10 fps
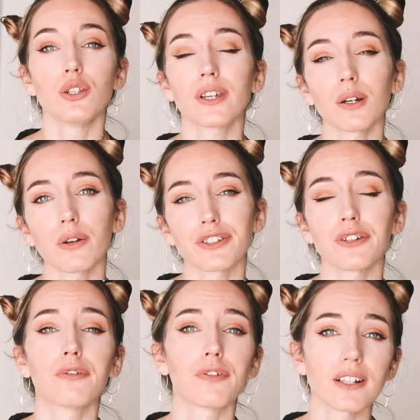You can
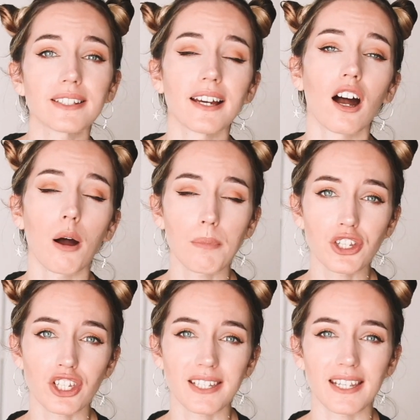also filter
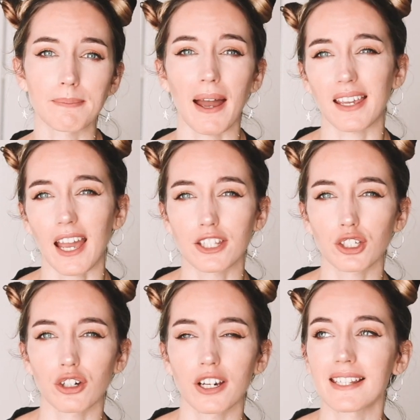opportunities by
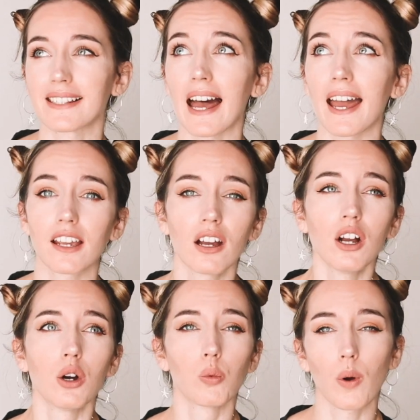categories like
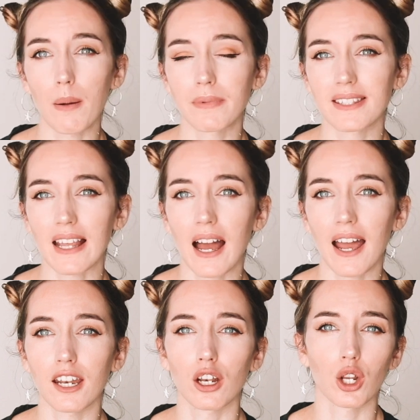web
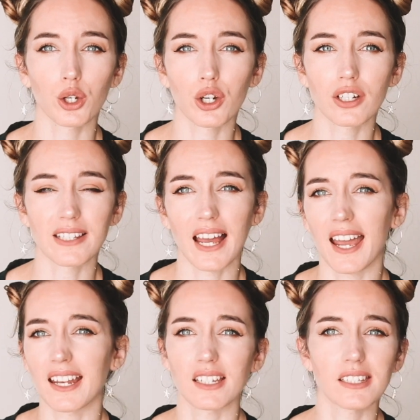design, logo
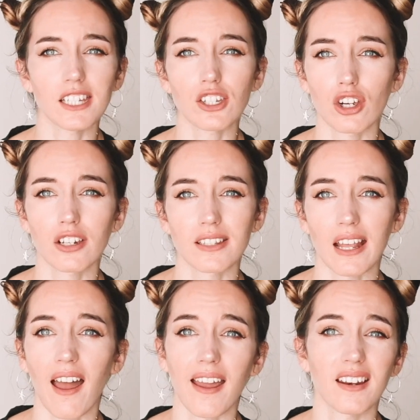design, t-shirt
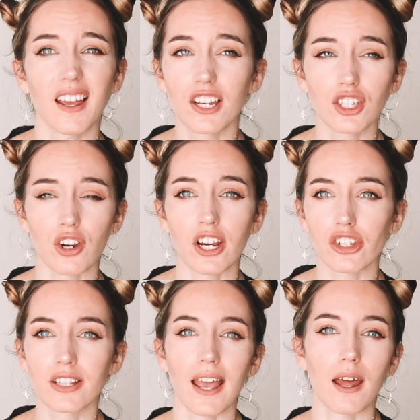design,
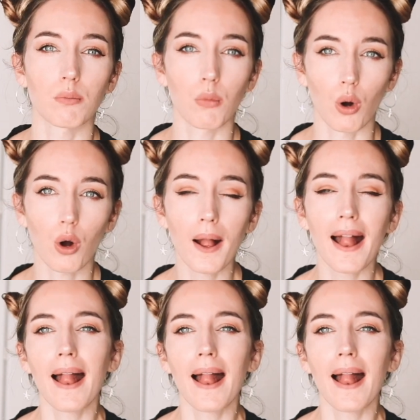illustrations, and more.